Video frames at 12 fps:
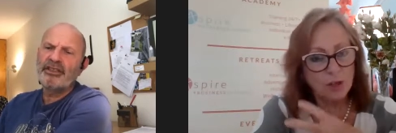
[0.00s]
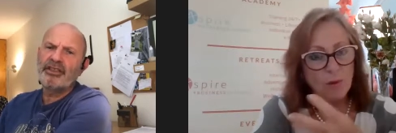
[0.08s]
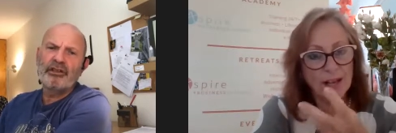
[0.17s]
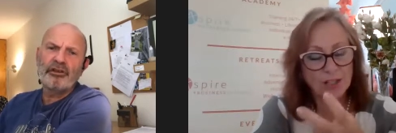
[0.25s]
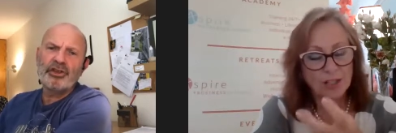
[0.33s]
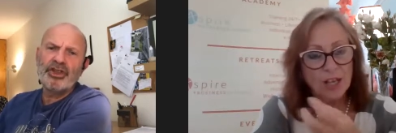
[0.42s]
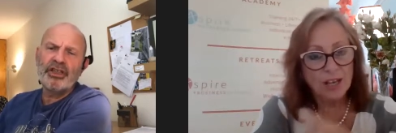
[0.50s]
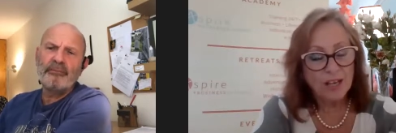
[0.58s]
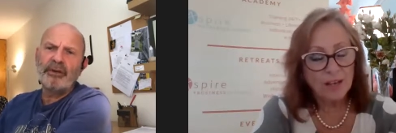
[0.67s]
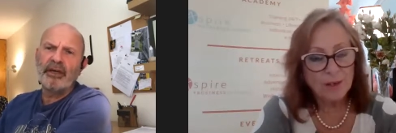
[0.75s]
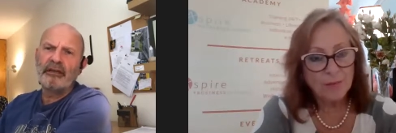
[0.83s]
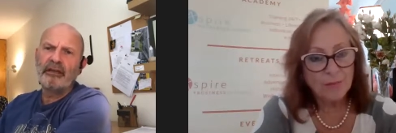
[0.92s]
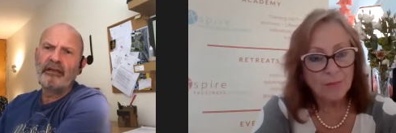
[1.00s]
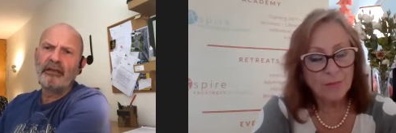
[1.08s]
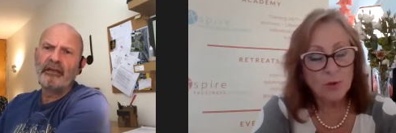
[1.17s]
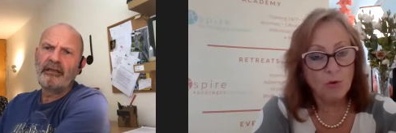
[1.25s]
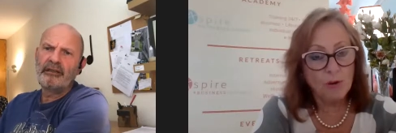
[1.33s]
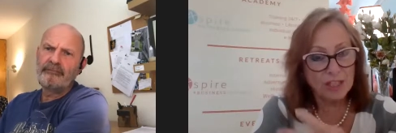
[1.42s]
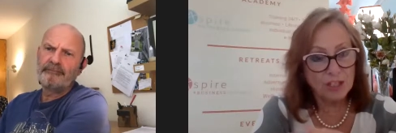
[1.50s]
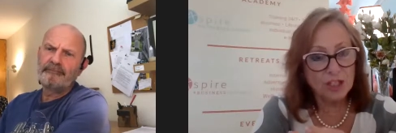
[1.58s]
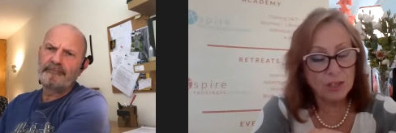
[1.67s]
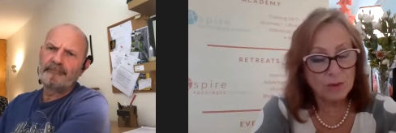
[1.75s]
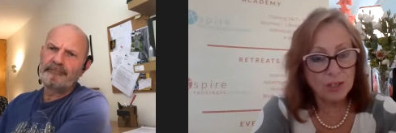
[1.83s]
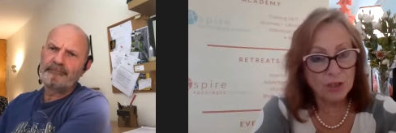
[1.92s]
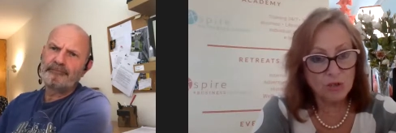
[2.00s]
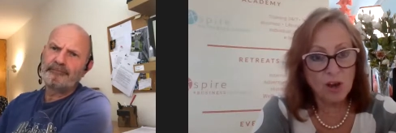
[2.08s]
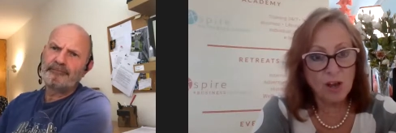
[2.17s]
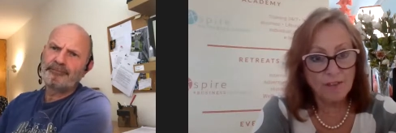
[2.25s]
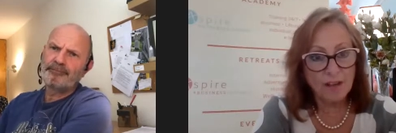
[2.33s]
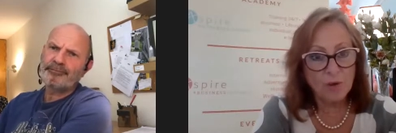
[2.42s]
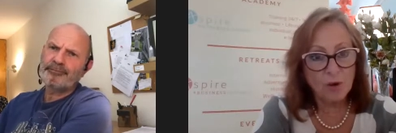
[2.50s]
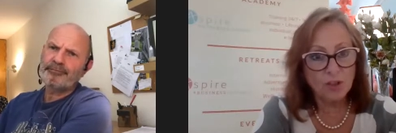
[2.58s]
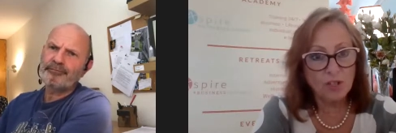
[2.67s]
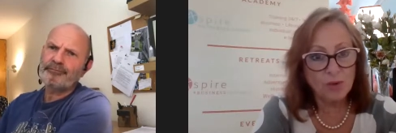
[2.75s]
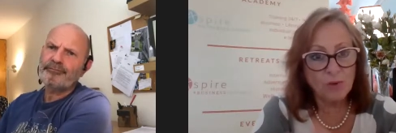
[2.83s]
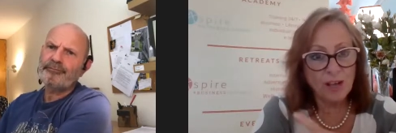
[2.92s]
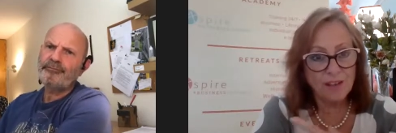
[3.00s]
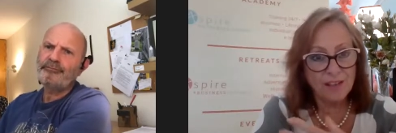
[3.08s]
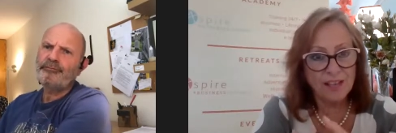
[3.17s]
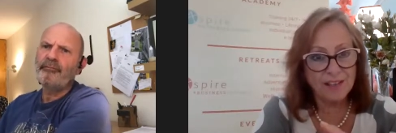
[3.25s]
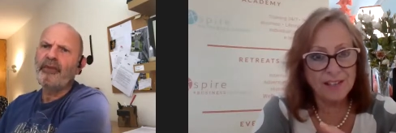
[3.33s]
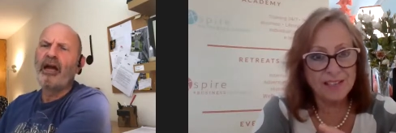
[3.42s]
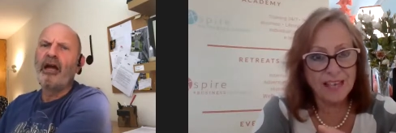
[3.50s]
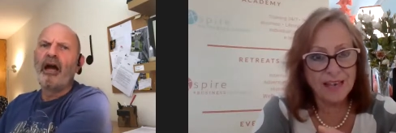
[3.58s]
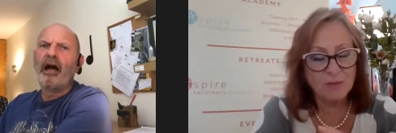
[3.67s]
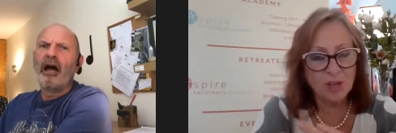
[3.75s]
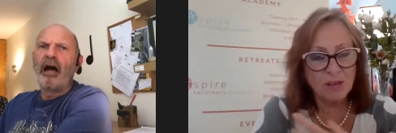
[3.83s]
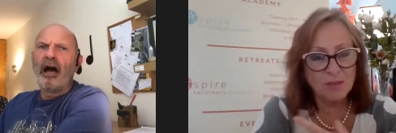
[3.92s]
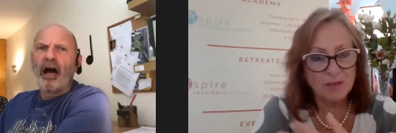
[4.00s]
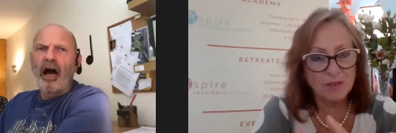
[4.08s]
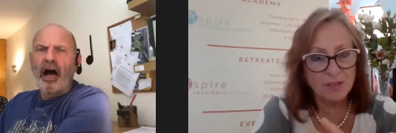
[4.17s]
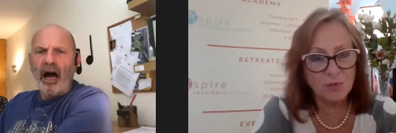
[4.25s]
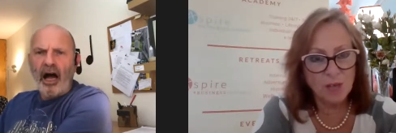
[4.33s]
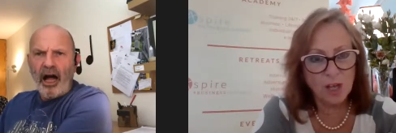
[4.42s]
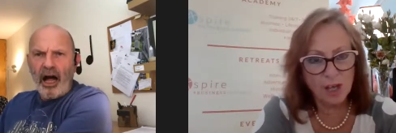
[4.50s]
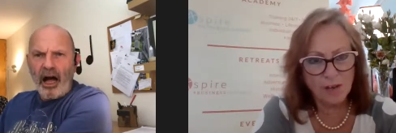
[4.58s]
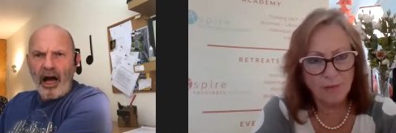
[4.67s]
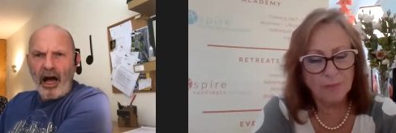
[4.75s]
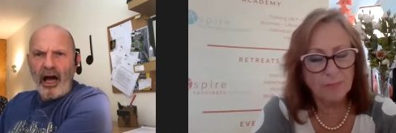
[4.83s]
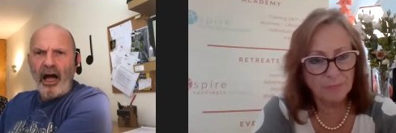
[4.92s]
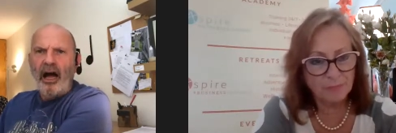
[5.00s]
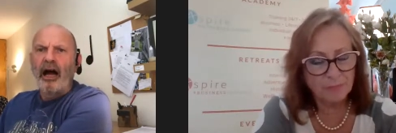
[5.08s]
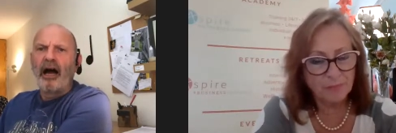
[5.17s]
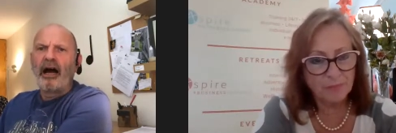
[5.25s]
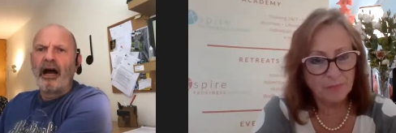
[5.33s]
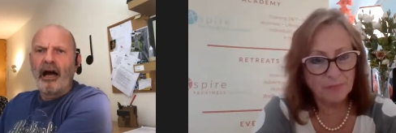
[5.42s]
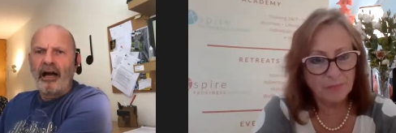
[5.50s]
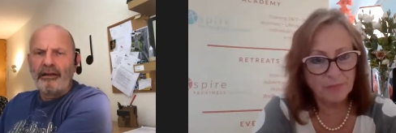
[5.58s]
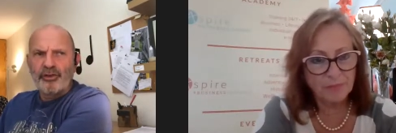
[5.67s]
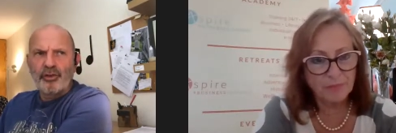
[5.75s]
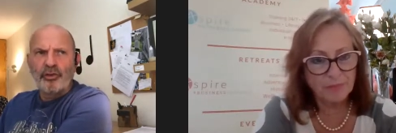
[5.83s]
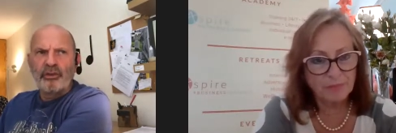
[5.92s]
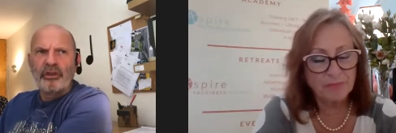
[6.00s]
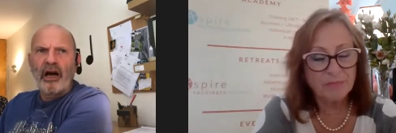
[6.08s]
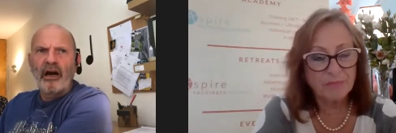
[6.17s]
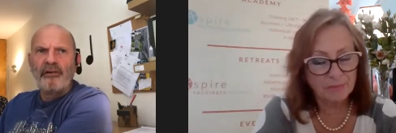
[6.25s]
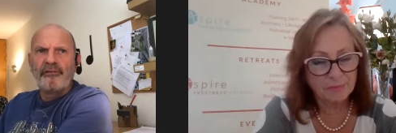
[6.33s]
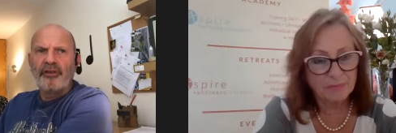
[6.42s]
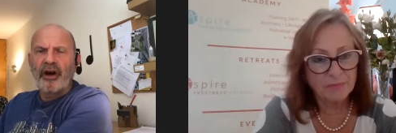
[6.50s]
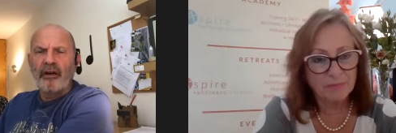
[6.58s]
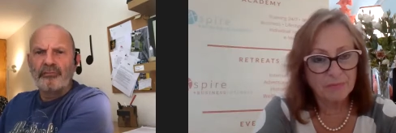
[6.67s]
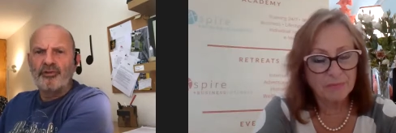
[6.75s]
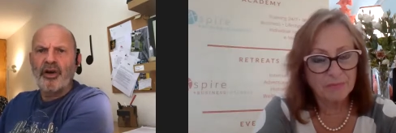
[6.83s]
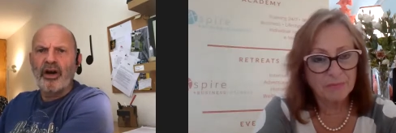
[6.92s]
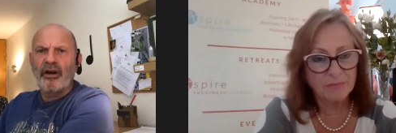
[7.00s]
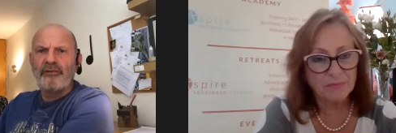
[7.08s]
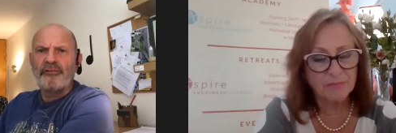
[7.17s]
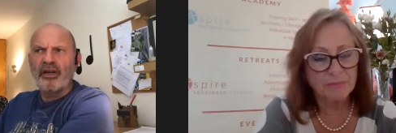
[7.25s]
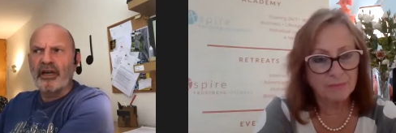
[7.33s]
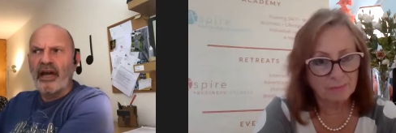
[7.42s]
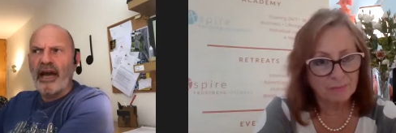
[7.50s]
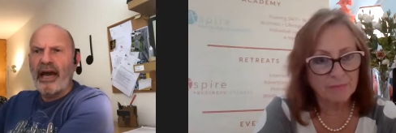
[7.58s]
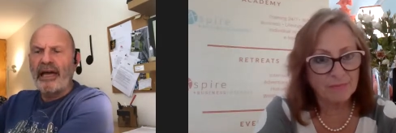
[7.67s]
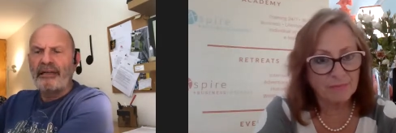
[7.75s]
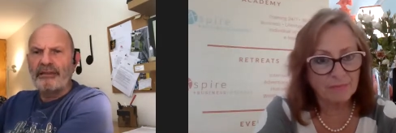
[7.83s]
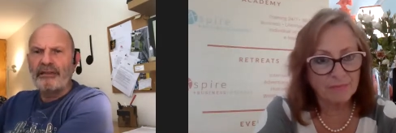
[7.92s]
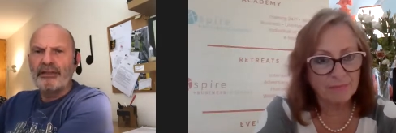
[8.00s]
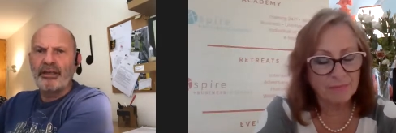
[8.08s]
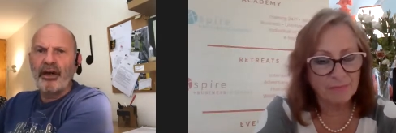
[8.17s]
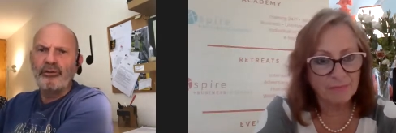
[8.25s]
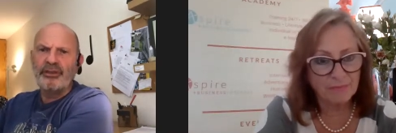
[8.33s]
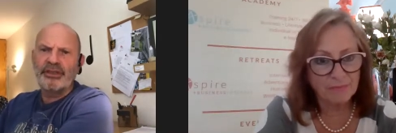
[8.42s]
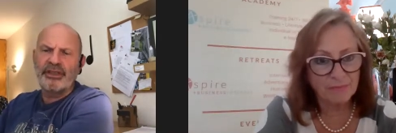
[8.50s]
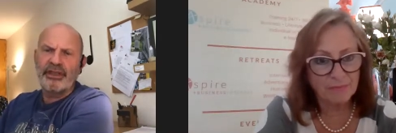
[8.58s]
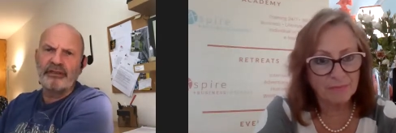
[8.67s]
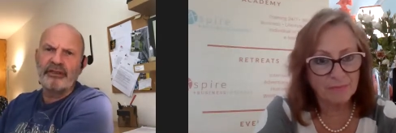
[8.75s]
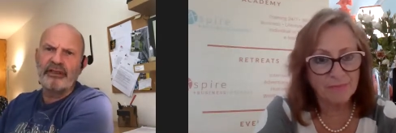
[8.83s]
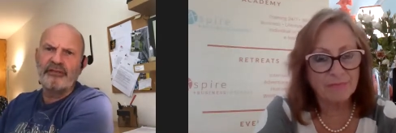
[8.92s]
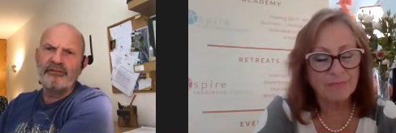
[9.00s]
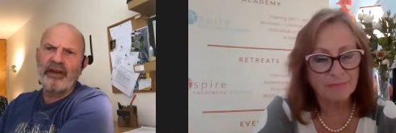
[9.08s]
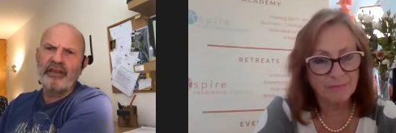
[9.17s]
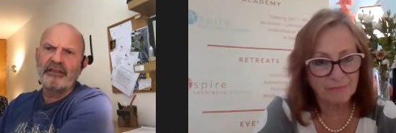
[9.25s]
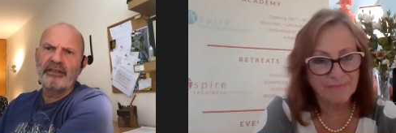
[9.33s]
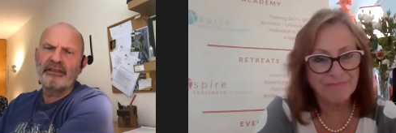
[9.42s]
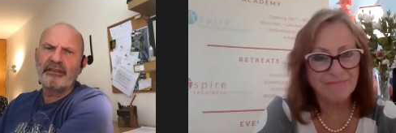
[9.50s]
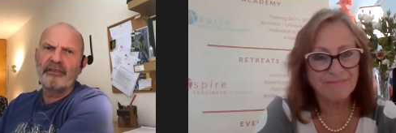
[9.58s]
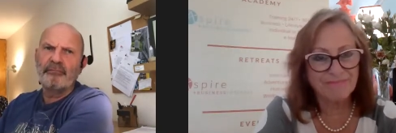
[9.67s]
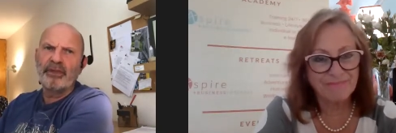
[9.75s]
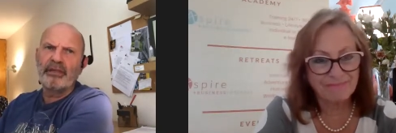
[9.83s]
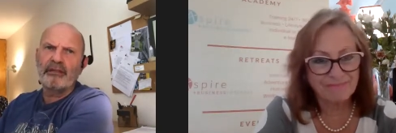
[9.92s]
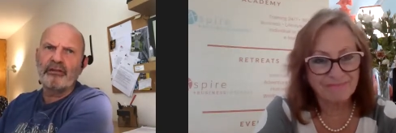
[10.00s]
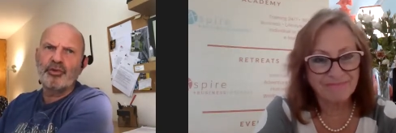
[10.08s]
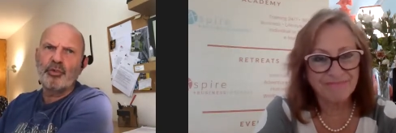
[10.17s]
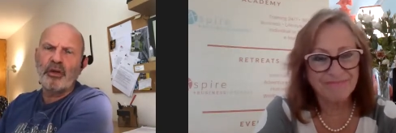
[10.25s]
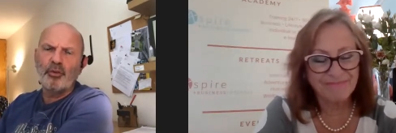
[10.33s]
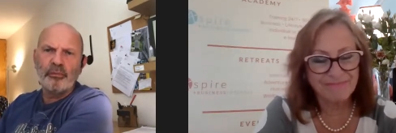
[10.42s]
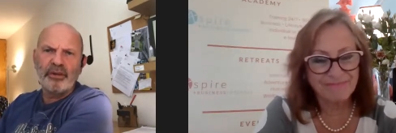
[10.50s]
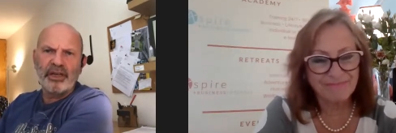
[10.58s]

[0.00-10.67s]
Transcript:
Speaker 1: it's a lot cheaper. You're actually doing the drive though, aren't you, at that at the same time? So it's all live?
Speaker 2: It's all live. I'm driving and hosting the event. The Beatles one will be